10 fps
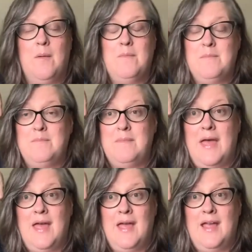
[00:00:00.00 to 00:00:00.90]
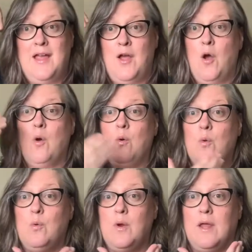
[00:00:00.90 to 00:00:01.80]
May,
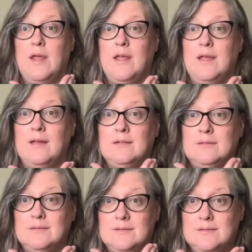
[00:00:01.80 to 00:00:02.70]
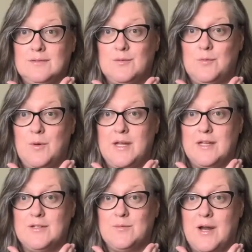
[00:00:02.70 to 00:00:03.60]
we
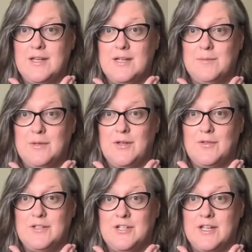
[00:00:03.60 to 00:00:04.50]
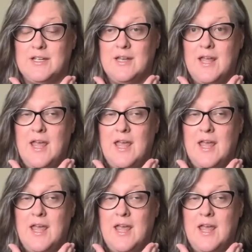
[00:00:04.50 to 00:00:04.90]
is right here below the chin.